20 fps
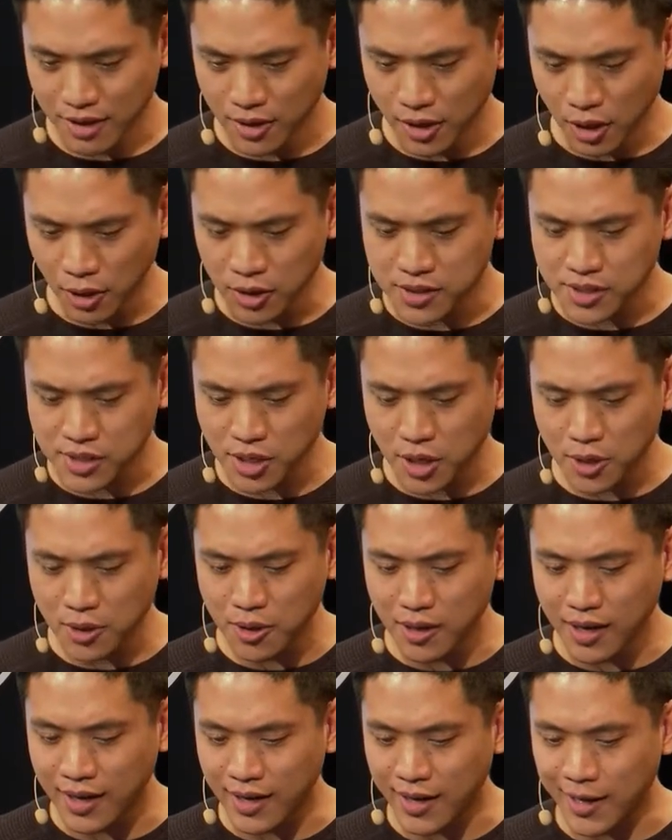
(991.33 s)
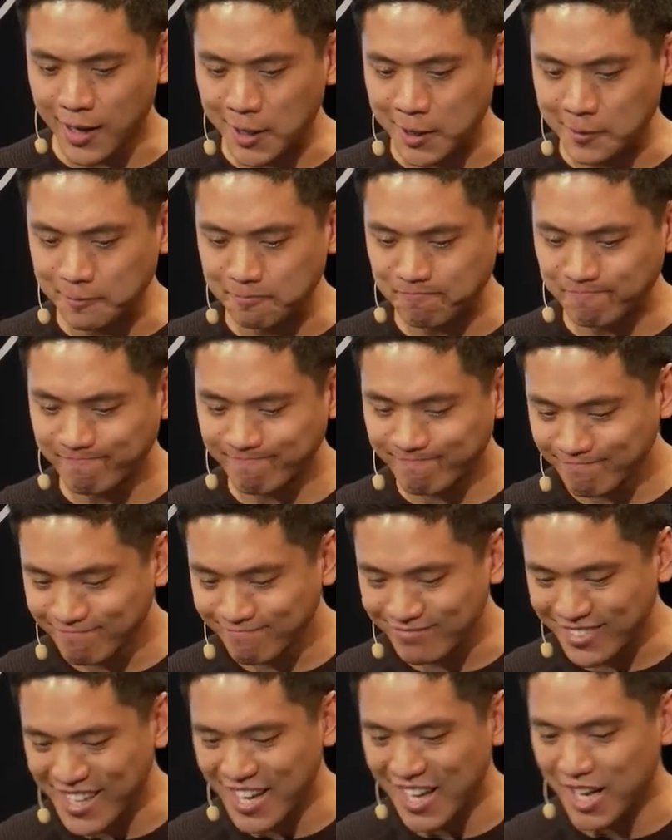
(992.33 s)
Also,
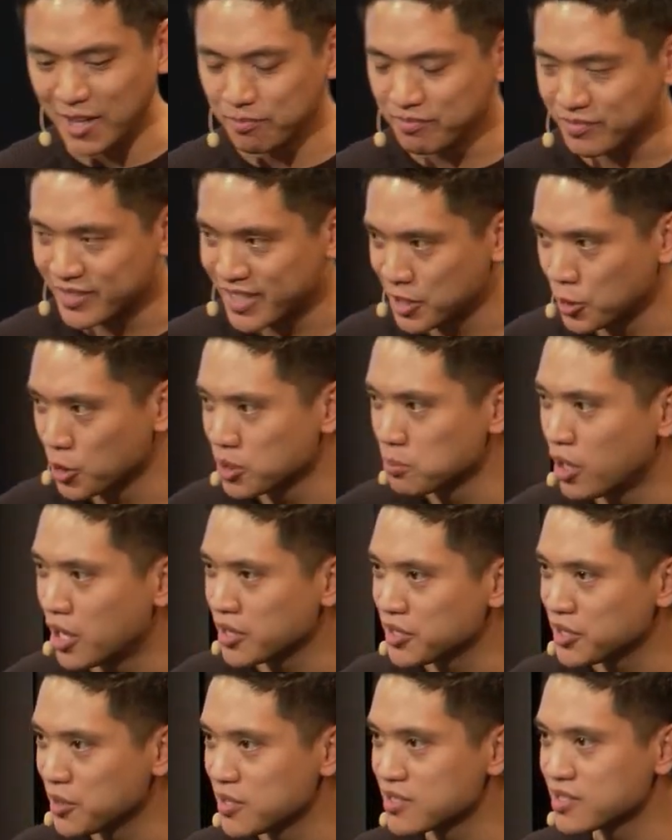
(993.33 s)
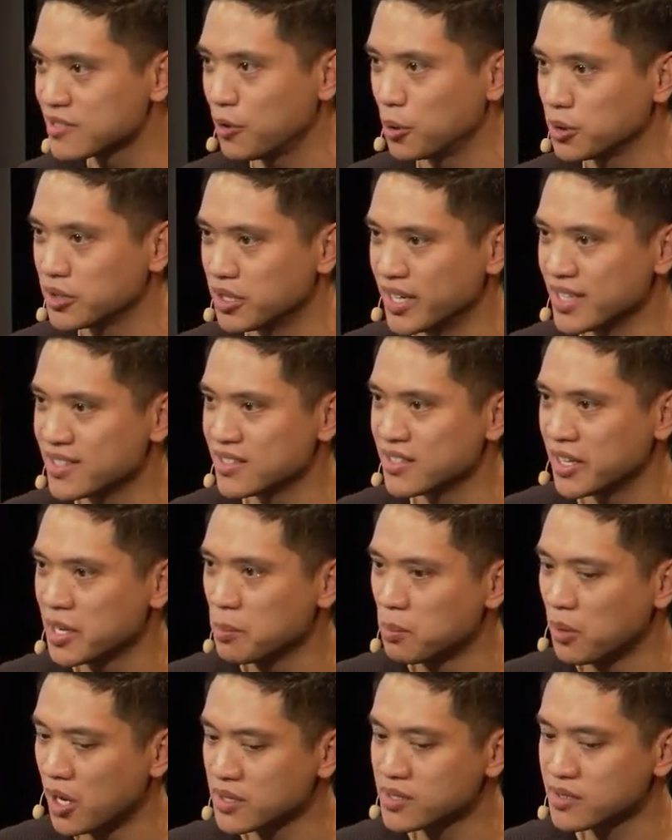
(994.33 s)
the node modules folder, it's not a
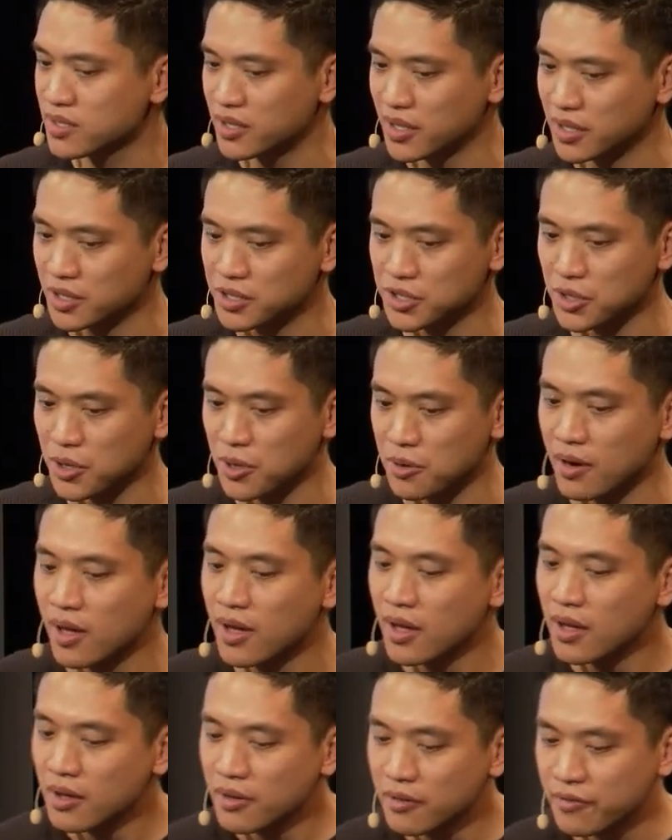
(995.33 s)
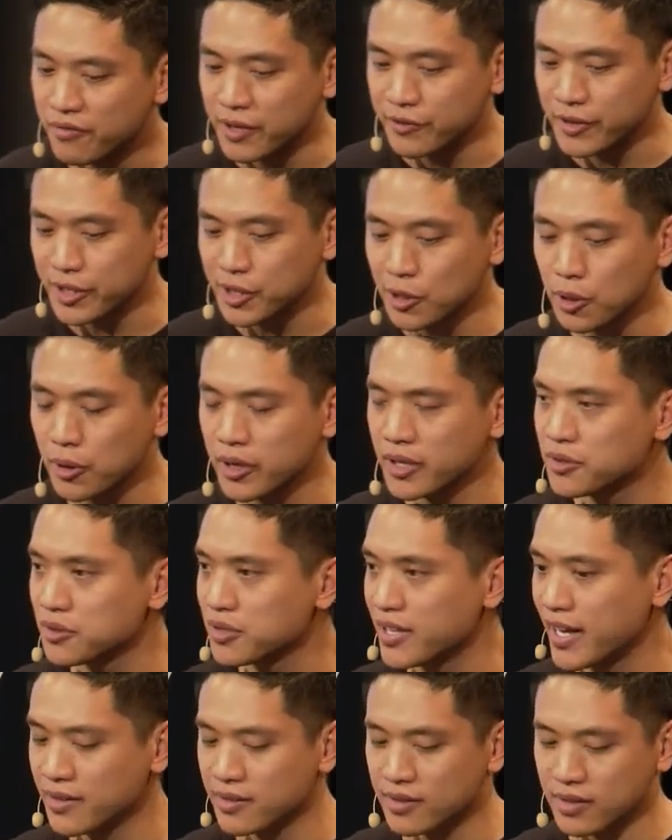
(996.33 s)
monster, so feel free to look into
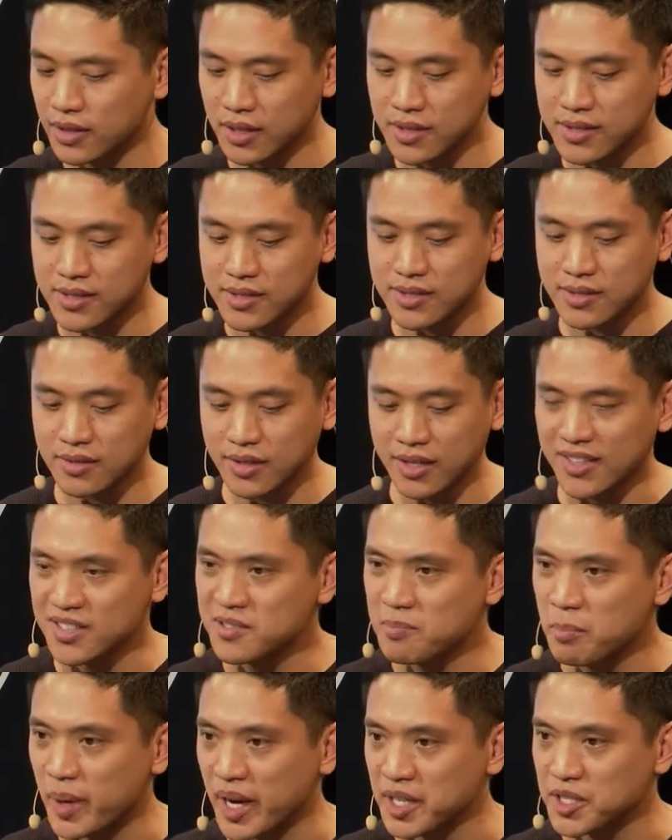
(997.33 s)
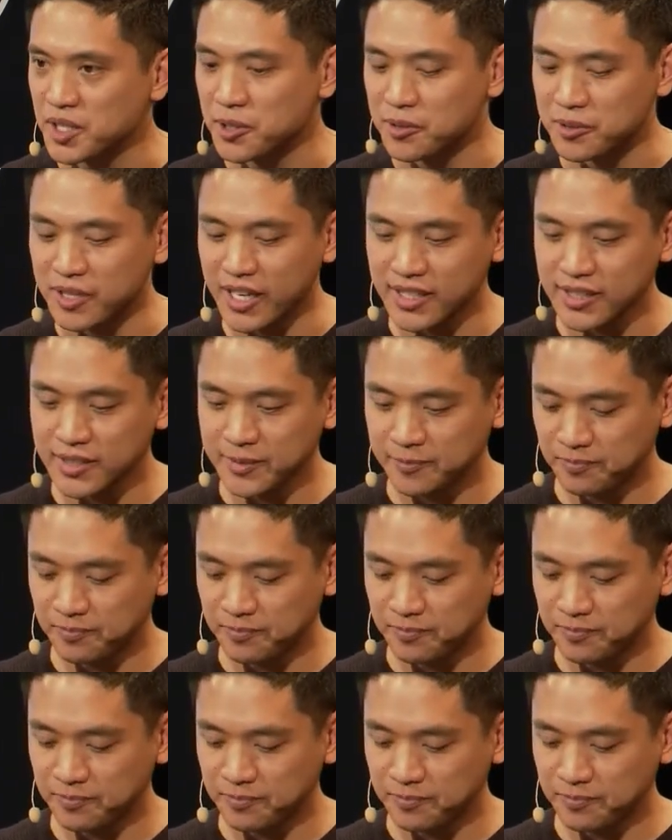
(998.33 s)
that. It doesn't bite you, right?